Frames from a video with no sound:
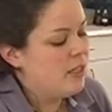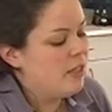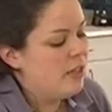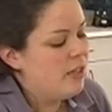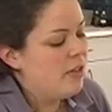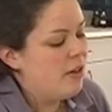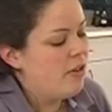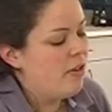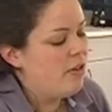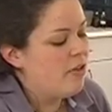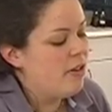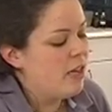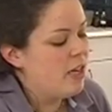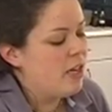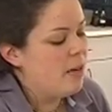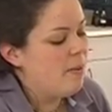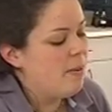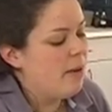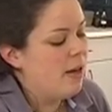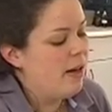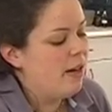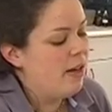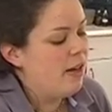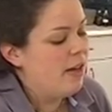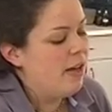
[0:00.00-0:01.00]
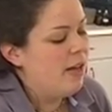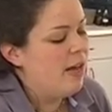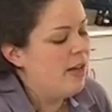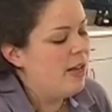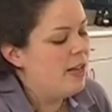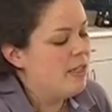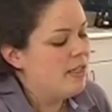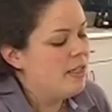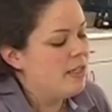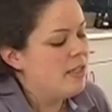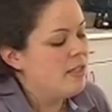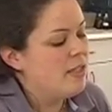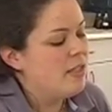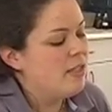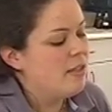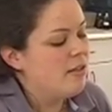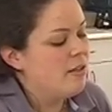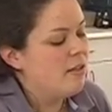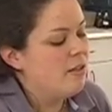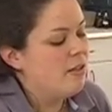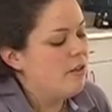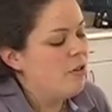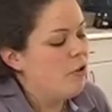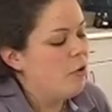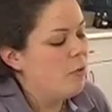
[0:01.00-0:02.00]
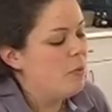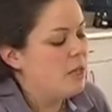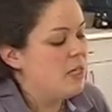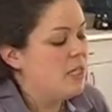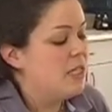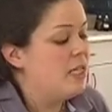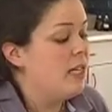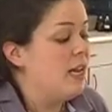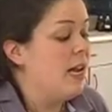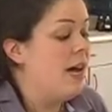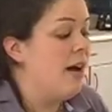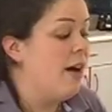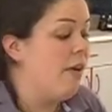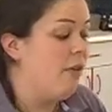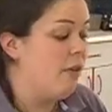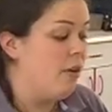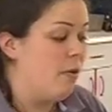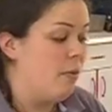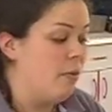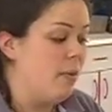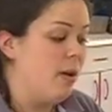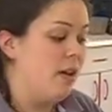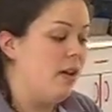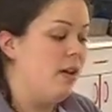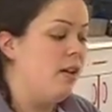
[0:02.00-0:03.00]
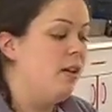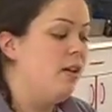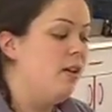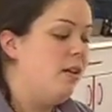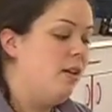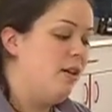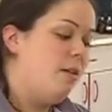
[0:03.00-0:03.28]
you think about it as the objects and how can we